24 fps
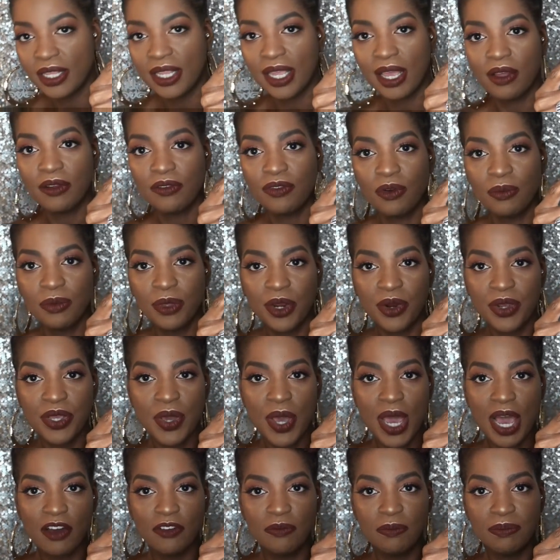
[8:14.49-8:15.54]
down from there you
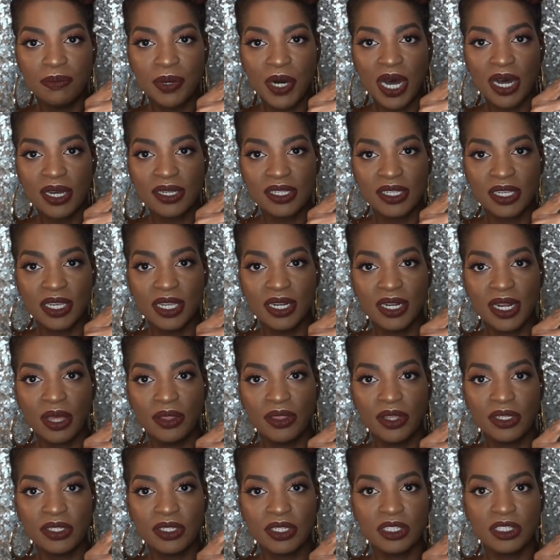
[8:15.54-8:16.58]
have Bossy. Now
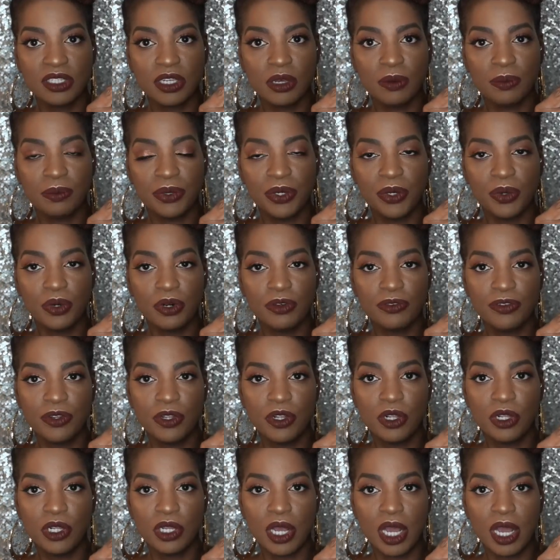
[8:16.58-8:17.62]
this is a
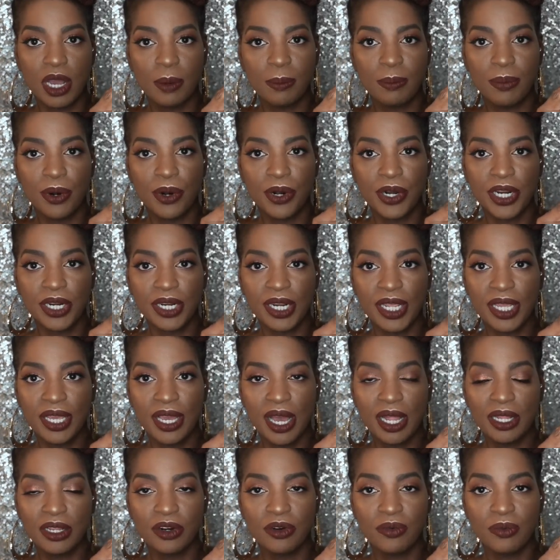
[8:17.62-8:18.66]
beautiful burgundy
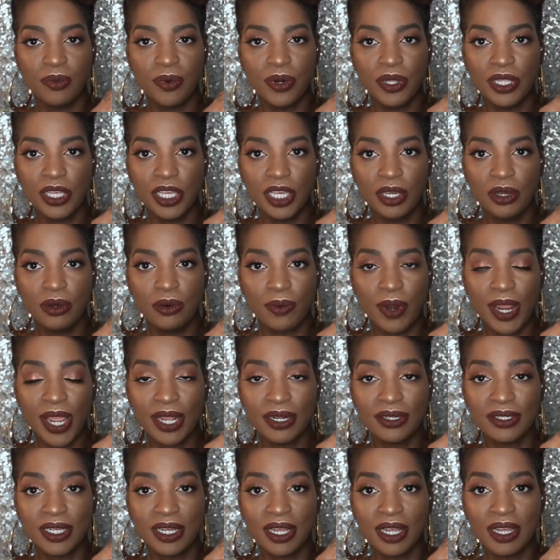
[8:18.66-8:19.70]
color, really
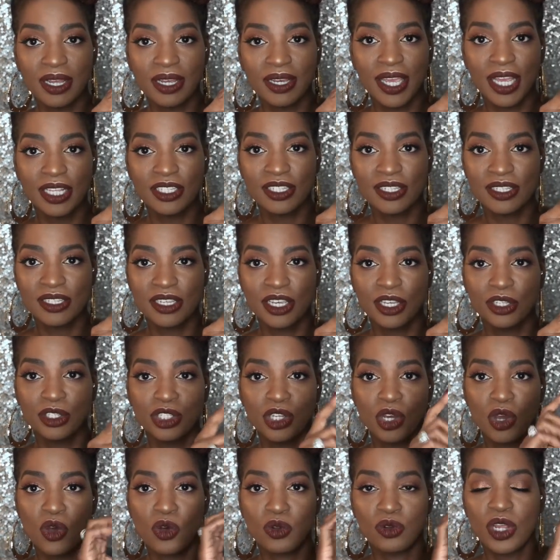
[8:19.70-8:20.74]
great against the skin
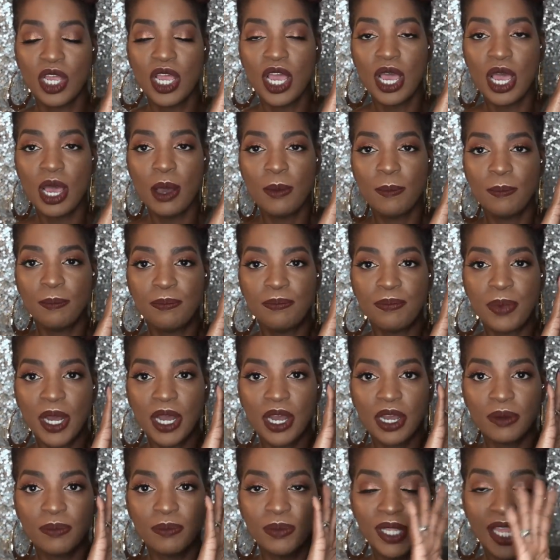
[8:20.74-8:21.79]
tone.
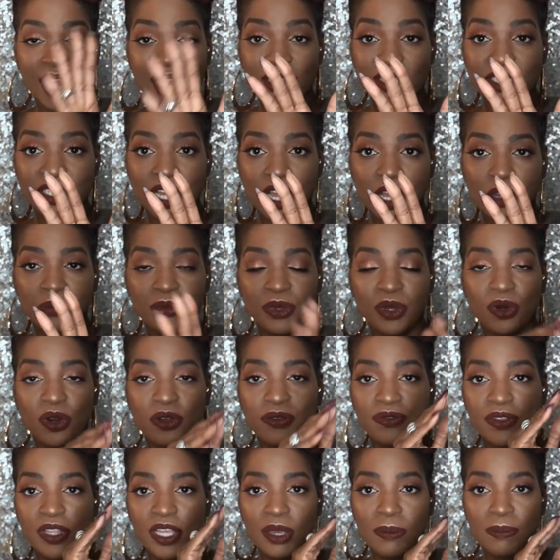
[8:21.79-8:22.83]
Lays down
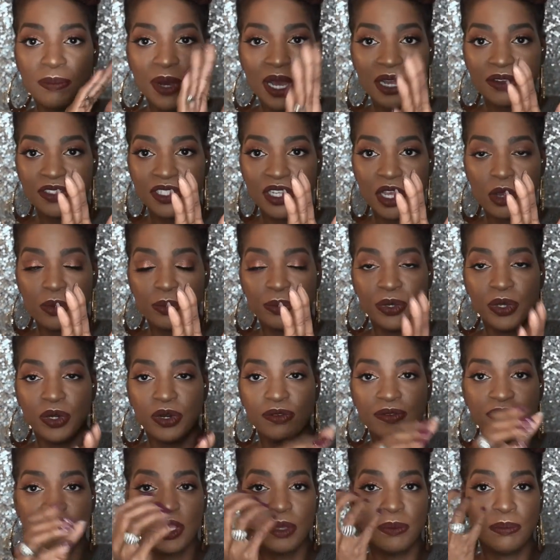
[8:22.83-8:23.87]
beautifully, buffs out
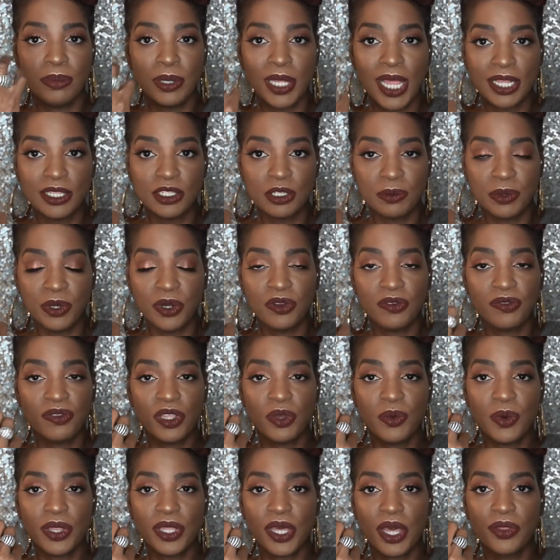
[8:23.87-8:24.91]
beautifully, blends beautifully
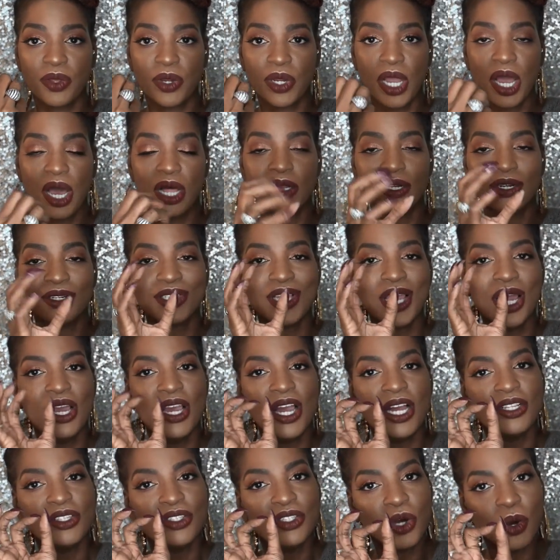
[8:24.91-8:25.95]
with other colors.
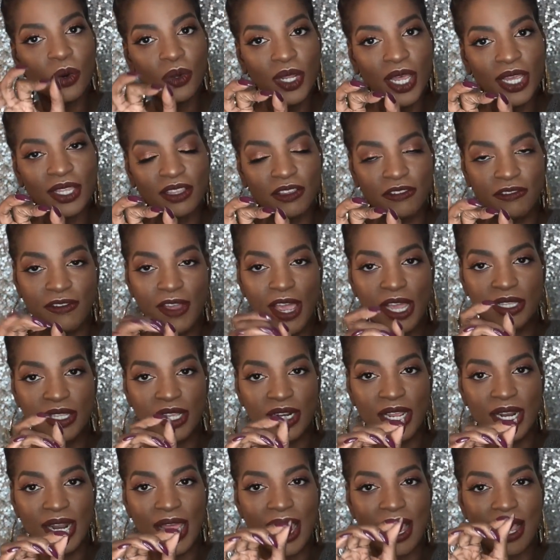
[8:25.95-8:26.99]
Don't like the fact that
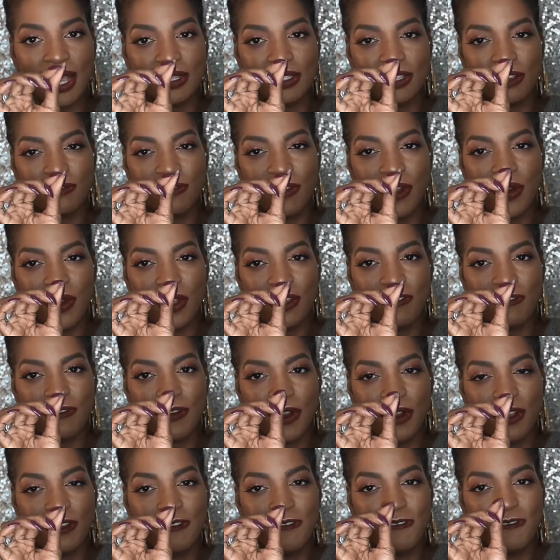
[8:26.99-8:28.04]
it has a very,
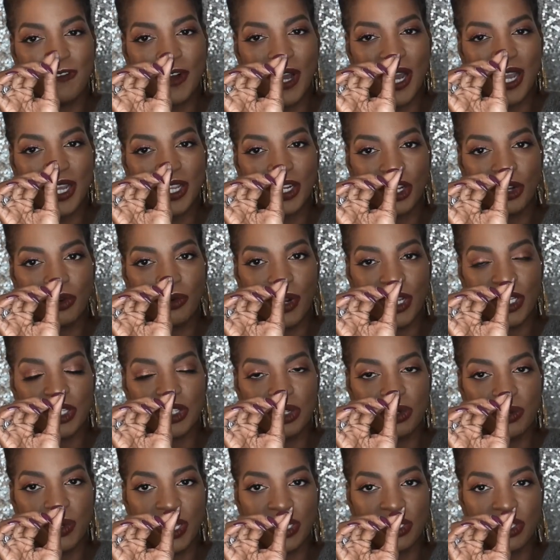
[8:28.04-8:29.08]
very fine grit
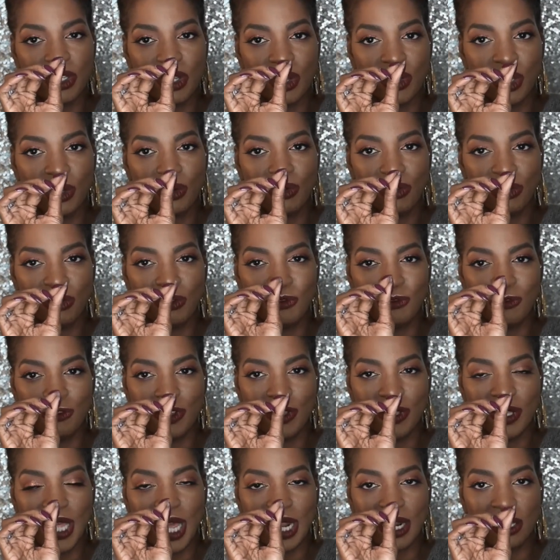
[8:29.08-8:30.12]
to it, so you do
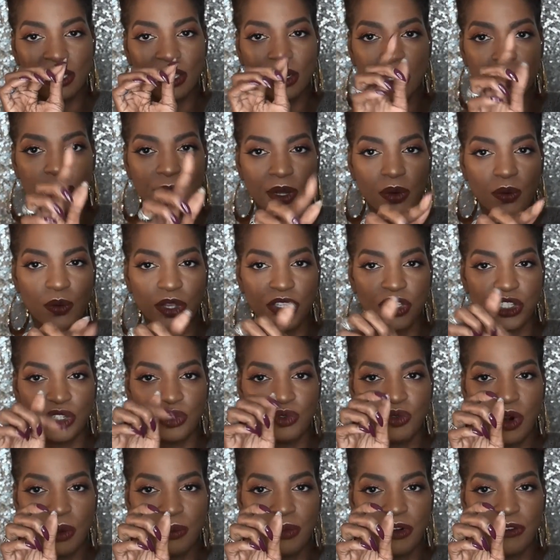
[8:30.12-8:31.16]
feel that a little bit once you
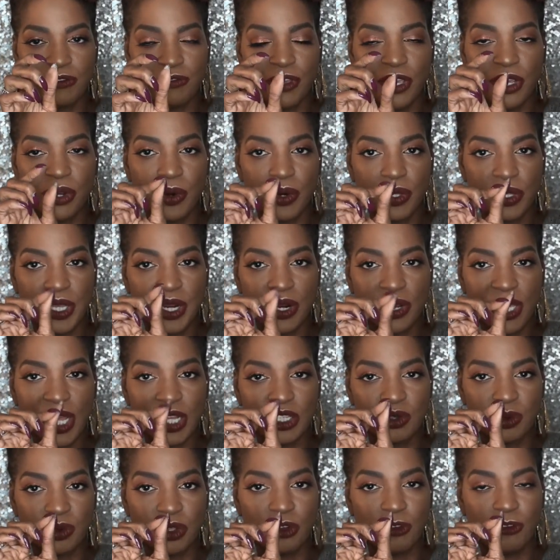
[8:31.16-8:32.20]
rub your finger in there.
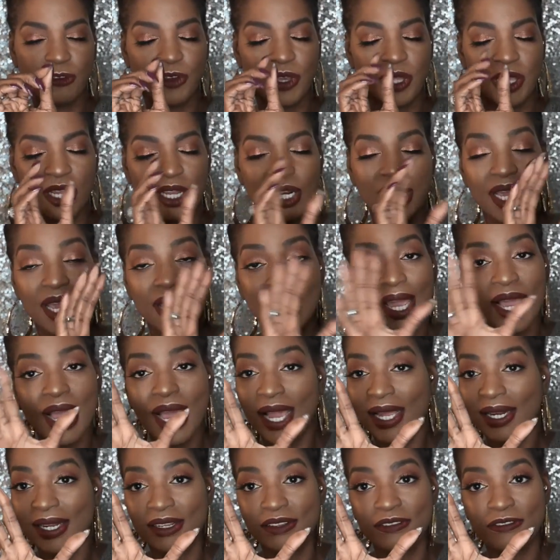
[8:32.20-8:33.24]
That's when you feel it.
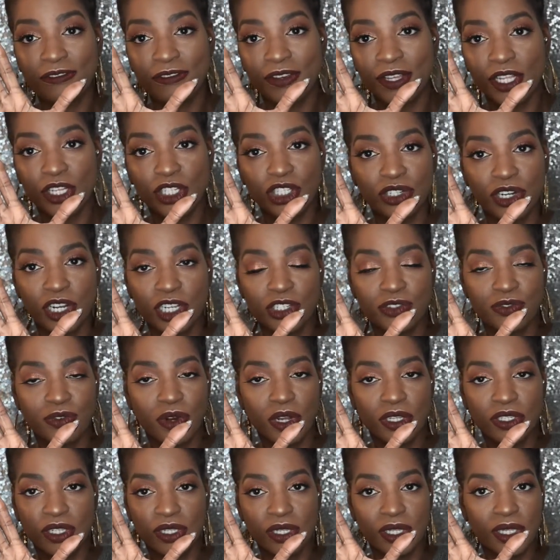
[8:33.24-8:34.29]
I didn't feel it transfer
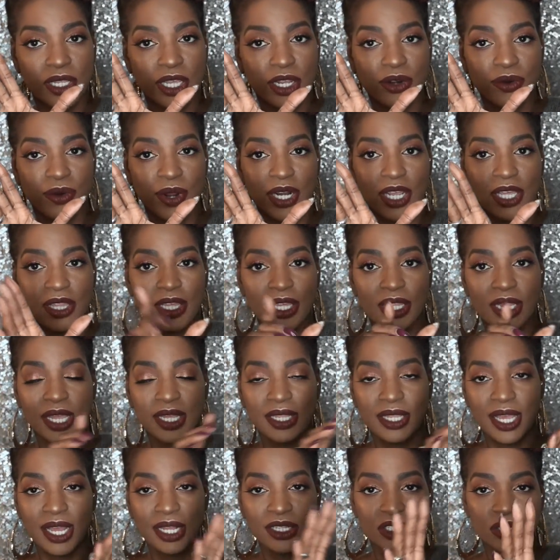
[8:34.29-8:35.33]
onto the lid or anything like
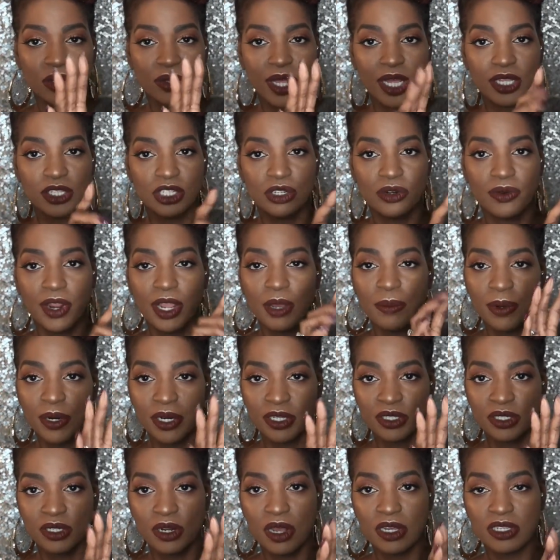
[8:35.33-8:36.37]
that, so that's great, but
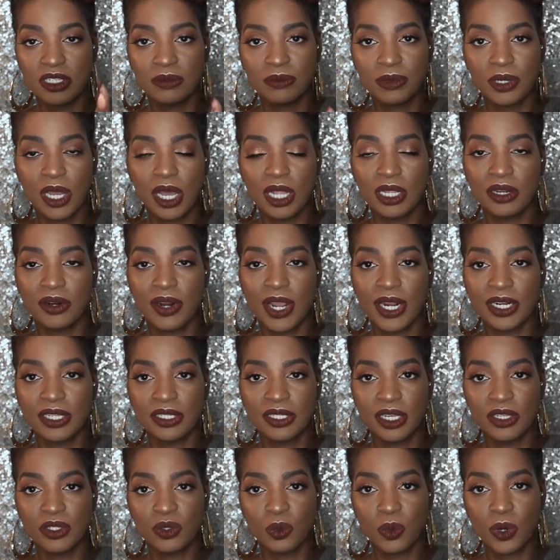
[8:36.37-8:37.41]
it's an awesome color and it
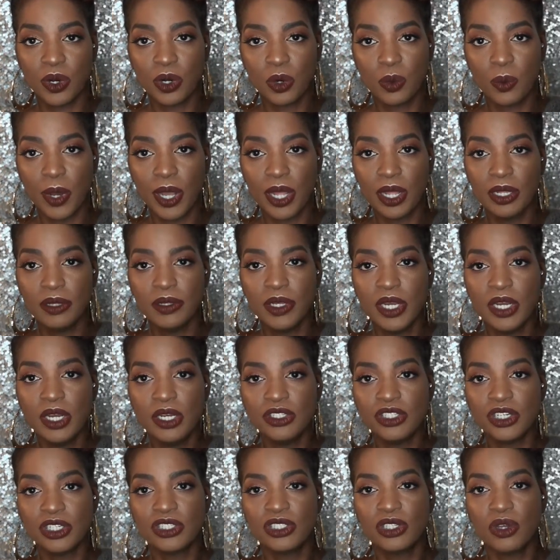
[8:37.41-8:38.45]
does work well.
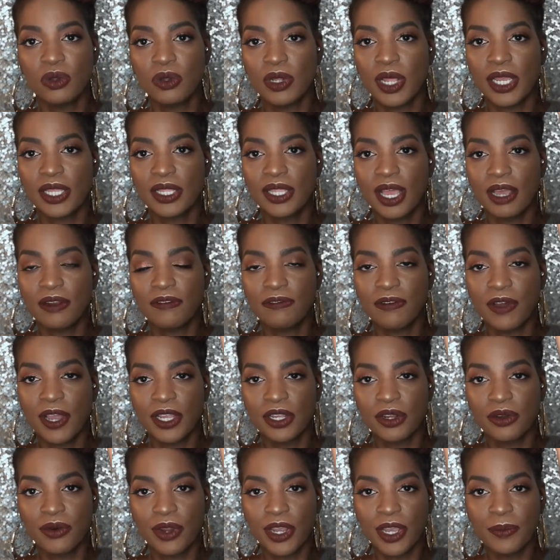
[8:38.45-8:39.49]
Just don't like that fine
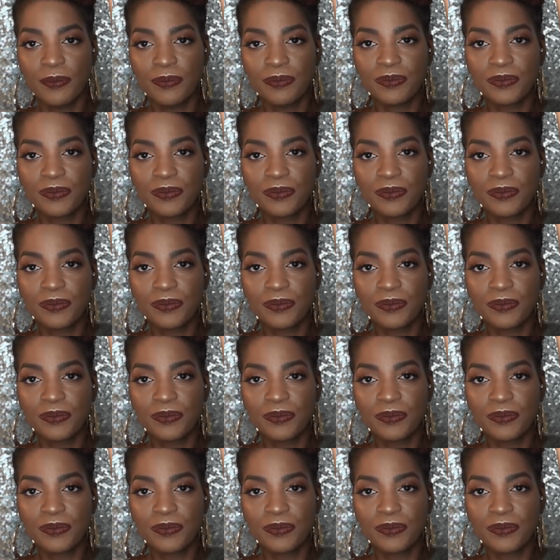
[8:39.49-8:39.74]
grit.